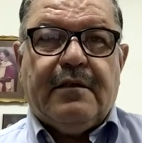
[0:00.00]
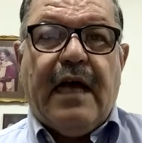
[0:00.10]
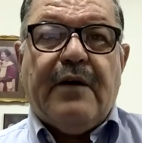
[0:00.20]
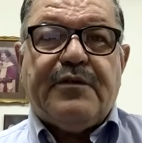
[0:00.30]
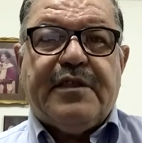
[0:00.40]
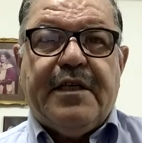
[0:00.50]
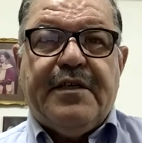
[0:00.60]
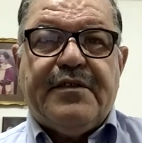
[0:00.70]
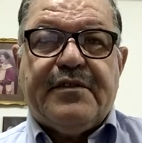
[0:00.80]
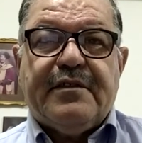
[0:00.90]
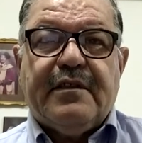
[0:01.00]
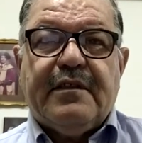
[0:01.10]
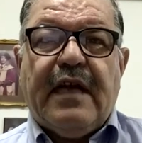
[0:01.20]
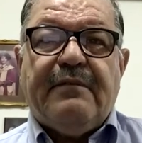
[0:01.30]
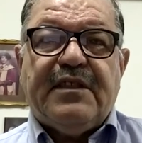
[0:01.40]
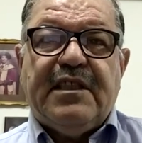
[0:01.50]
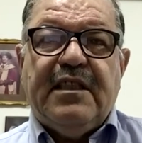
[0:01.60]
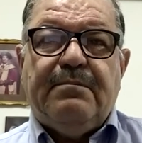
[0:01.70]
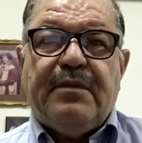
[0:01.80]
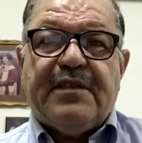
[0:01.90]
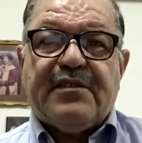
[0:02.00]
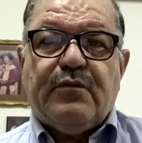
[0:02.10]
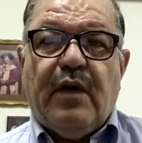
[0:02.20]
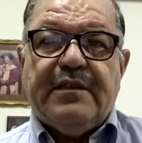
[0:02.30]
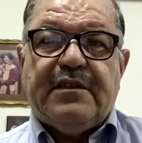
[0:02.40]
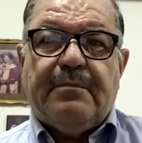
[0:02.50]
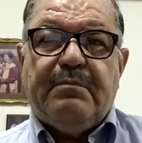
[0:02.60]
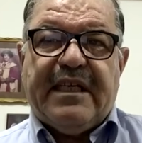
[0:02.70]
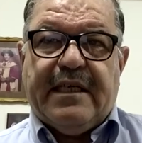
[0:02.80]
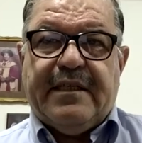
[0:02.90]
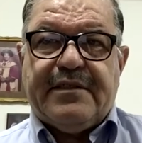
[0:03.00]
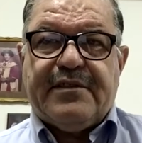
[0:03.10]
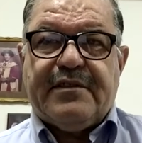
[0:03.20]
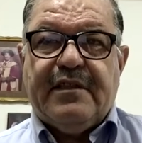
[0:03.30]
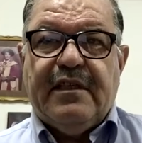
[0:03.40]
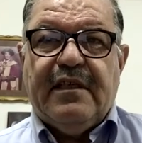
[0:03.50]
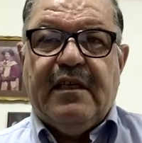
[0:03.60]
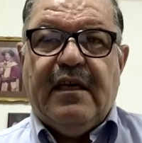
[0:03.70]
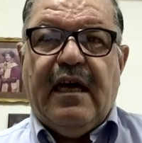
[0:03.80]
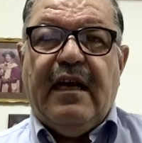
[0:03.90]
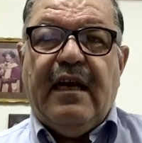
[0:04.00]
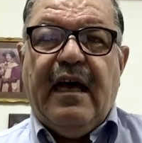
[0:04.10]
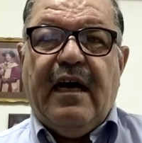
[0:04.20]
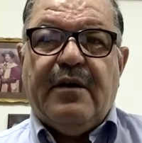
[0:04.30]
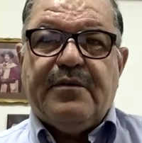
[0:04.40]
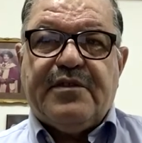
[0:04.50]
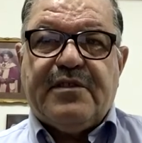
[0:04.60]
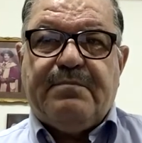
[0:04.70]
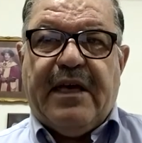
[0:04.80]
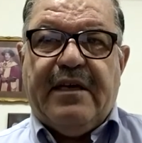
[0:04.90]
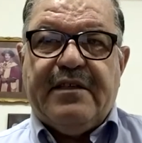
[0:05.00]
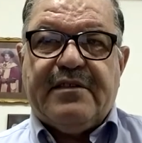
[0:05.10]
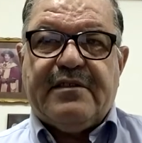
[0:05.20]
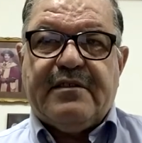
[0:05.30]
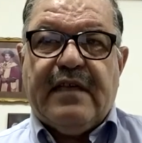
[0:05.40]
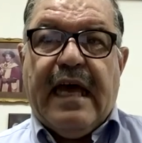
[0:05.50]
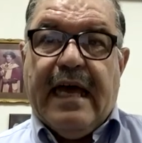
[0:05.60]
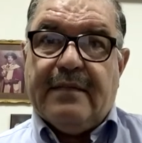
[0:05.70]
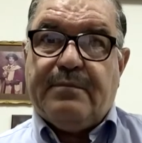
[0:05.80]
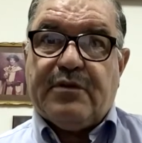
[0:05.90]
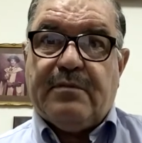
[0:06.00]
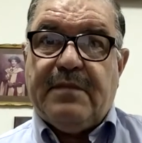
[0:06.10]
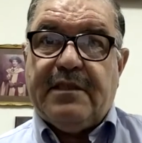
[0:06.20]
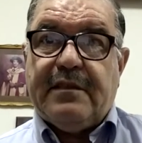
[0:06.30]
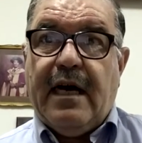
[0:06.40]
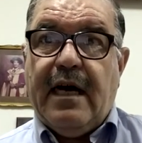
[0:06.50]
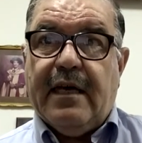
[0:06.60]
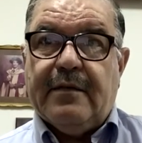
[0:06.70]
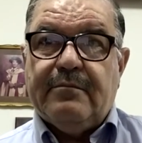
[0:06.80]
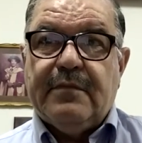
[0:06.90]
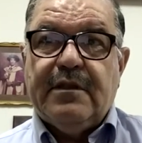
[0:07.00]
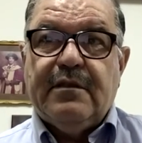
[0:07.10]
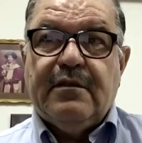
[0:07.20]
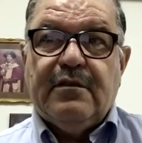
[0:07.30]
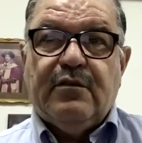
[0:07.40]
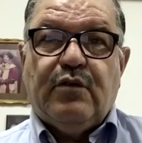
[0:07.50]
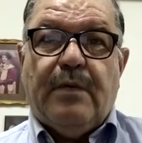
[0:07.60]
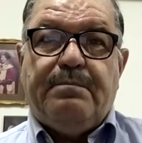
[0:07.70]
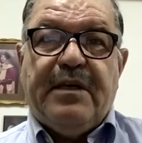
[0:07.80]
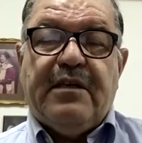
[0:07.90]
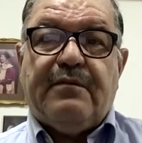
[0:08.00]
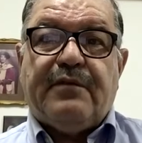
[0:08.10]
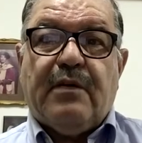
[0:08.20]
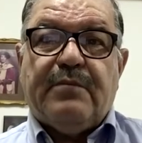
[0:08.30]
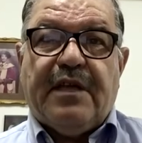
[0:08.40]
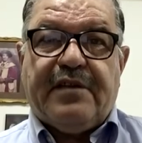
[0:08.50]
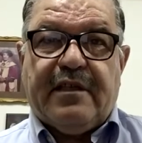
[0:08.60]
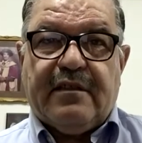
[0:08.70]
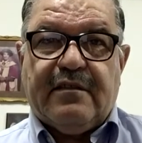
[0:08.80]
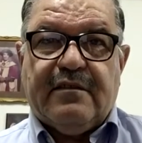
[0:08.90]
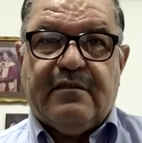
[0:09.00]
Krauss says gravity plus quantum mechanics allows space and possibly time to appear from nothing.